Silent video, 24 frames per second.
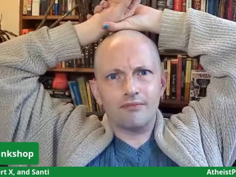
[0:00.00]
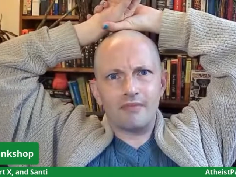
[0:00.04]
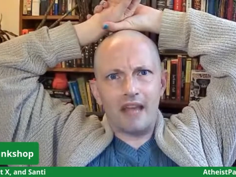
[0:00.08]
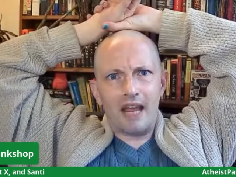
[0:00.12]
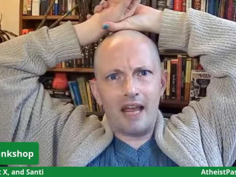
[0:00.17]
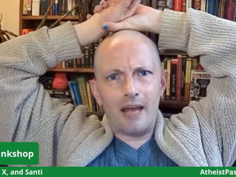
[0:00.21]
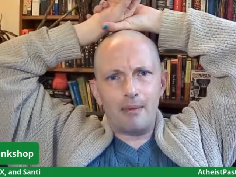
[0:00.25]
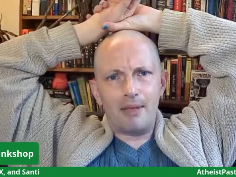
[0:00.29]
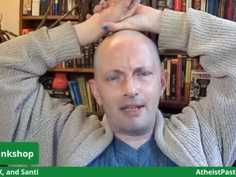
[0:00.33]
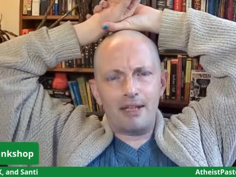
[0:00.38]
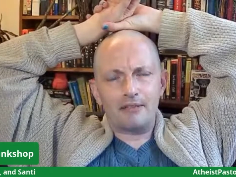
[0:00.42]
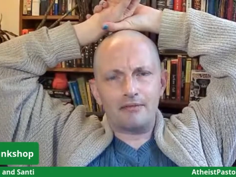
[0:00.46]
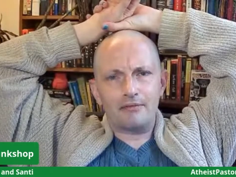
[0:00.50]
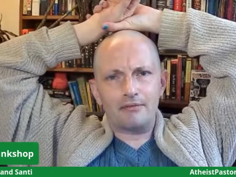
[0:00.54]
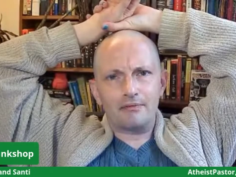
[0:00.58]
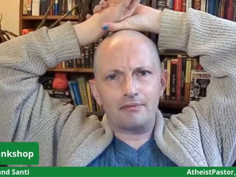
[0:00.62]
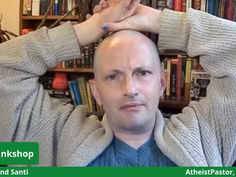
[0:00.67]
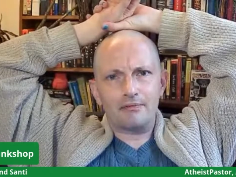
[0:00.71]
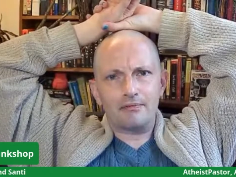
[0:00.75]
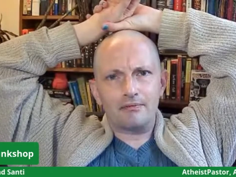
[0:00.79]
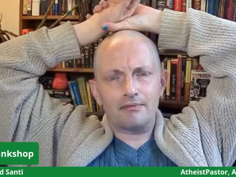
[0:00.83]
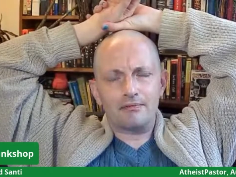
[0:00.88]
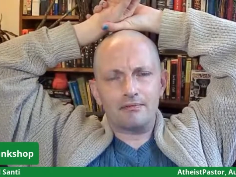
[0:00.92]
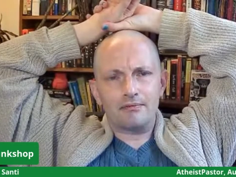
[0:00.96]
damn it,
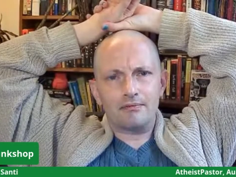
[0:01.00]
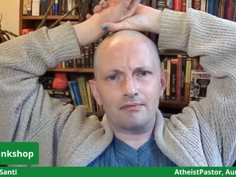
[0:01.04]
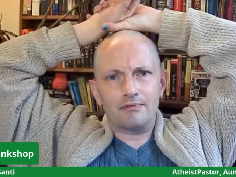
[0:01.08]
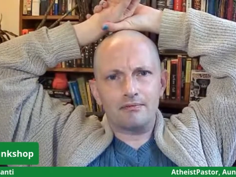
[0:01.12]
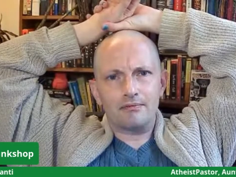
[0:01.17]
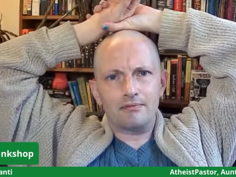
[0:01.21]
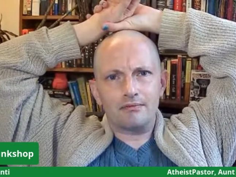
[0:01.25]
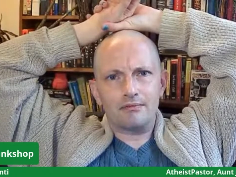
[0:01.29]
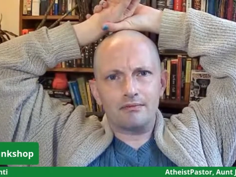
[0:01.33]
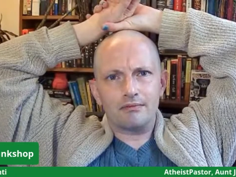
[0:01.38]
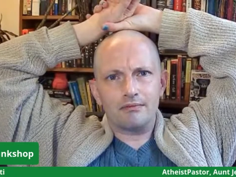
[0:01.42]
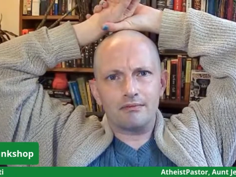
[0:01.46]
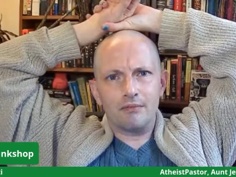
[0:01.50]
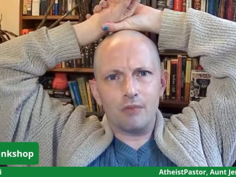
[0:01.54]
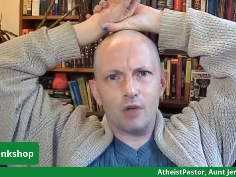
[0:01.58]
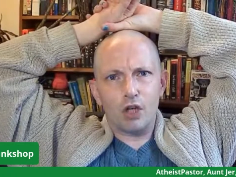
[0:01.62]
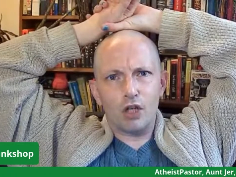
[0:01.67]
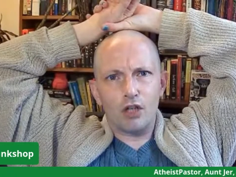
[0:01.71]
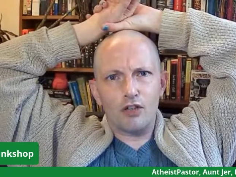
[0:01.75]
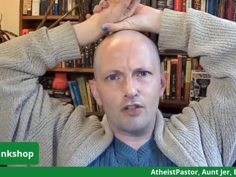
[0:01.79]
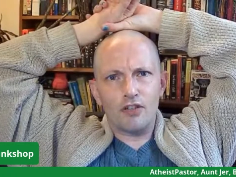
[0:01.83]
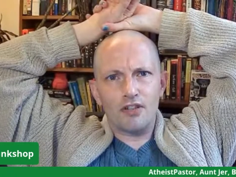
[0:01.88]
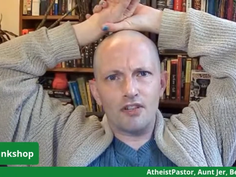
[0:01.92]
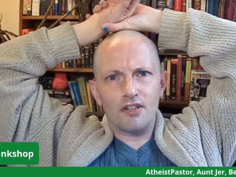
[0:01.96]

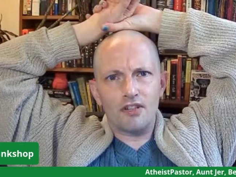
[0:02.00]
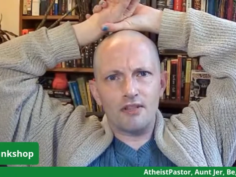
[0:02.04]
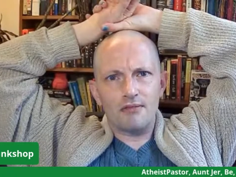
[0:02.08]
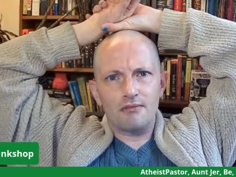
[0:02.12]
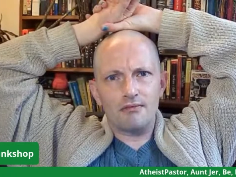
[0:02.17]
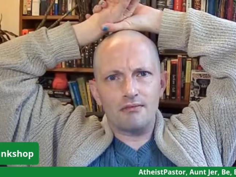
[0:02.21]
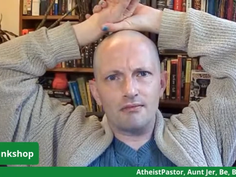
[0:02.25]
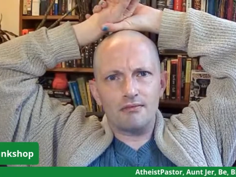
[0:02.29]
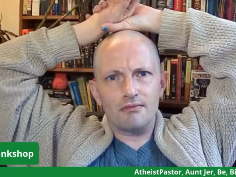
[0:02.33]
words.